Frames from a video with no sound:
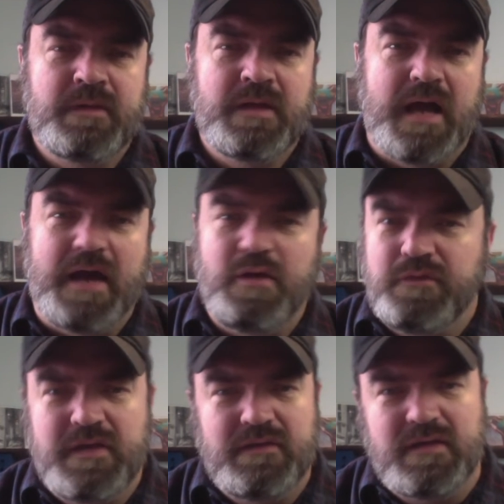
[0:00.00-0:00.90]
I don't
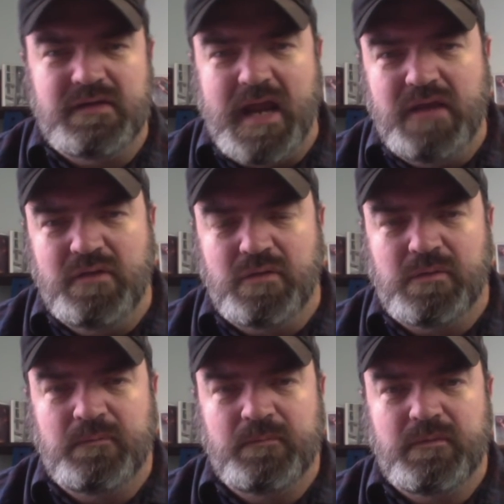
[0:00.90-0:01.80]
think that Daniel
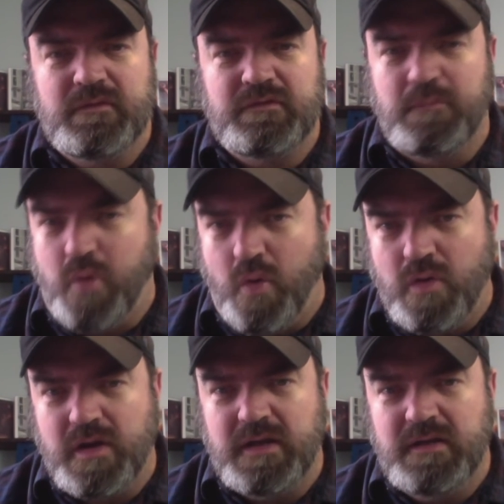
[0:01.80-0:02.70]

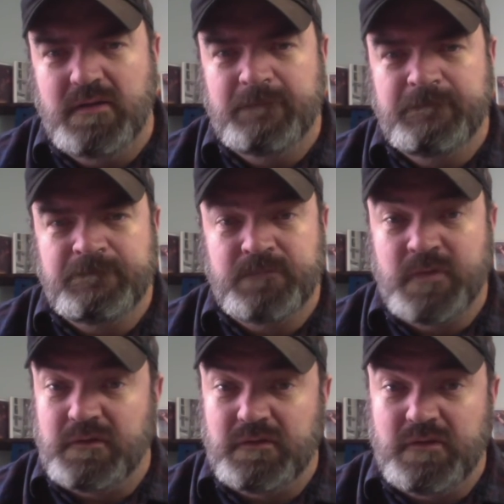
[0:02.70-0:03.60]
supported
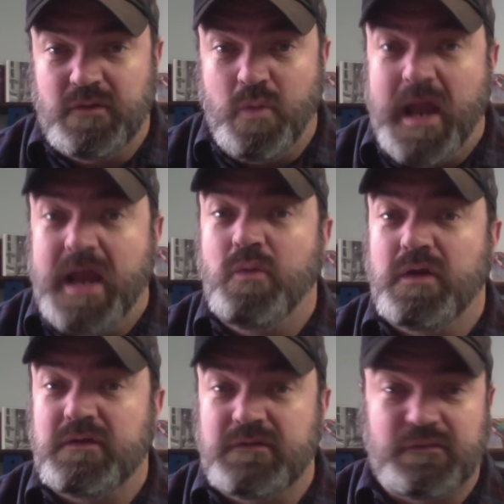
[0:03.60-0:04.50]
the way in
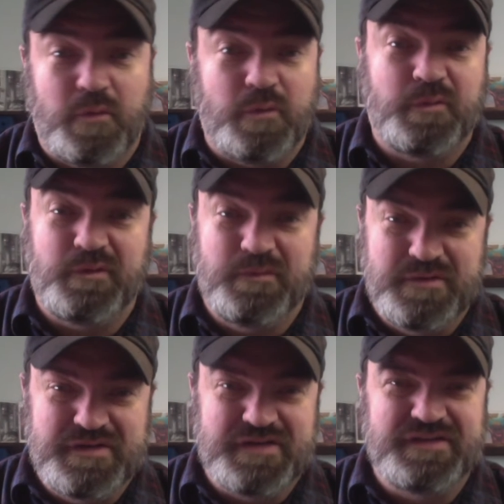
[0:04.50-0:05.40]
which the sorcerers, the
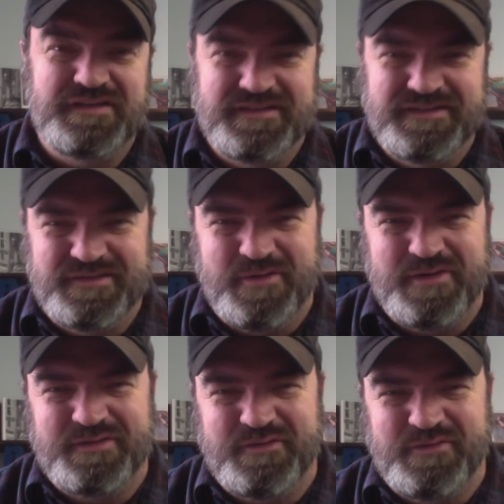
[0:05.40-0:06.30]
magicians, and so on and
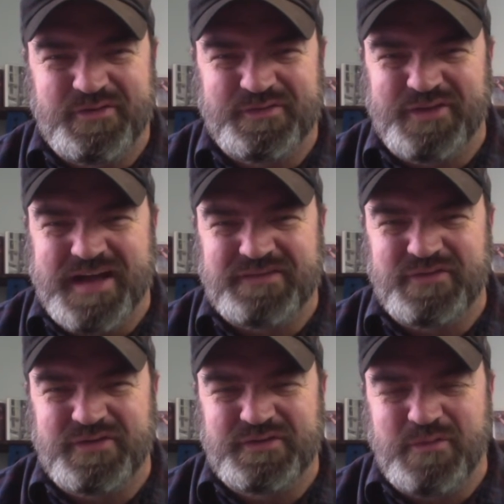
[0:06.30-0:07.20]
so forth,
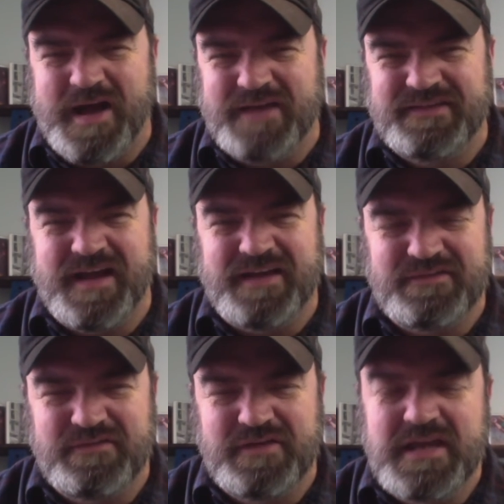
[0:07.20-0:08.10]
philosophers, the wise guys
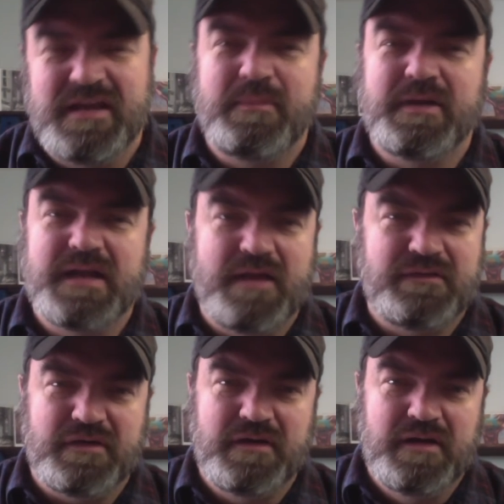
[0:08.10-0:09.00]
of King
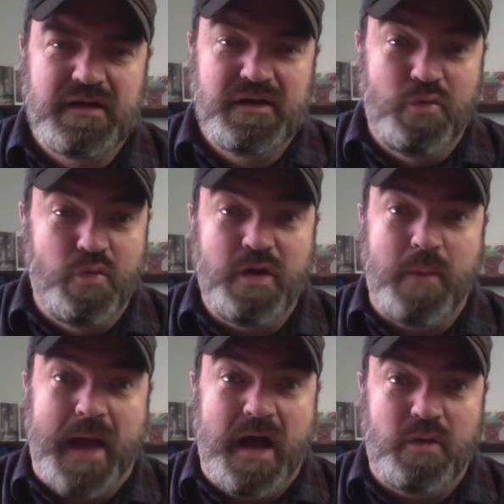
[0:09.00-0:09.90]
Nebuchadnezzar went
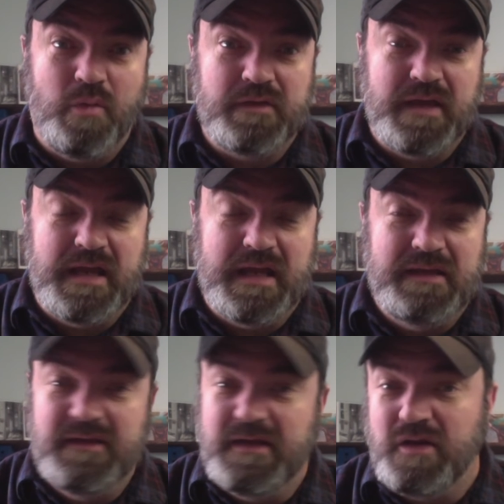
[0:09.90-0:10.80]
about what they
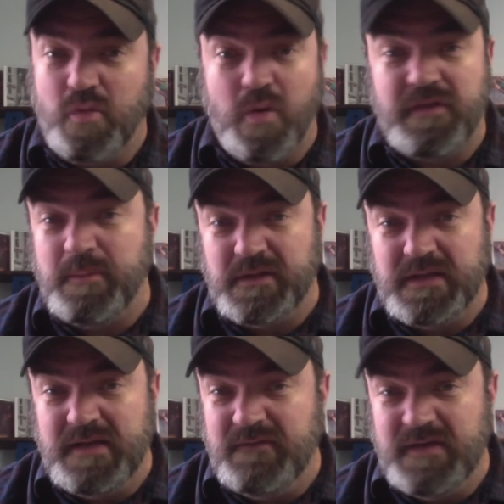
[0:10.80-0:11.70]
did or what they
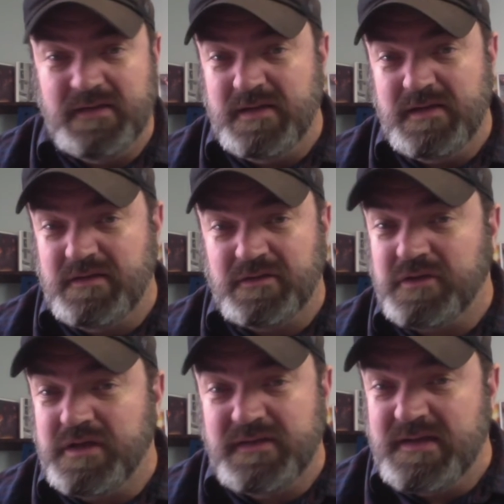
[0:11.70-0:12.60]
believed. He
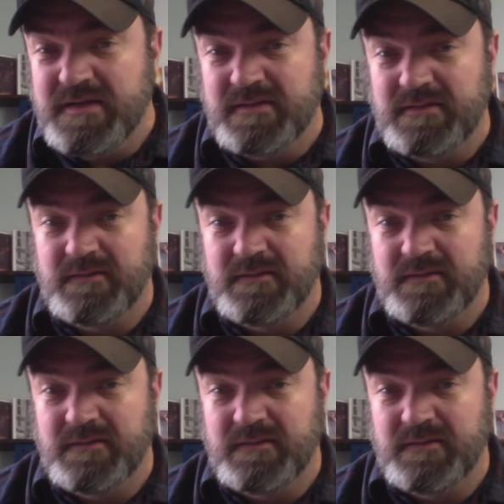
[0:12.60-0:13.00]
clearly didn't.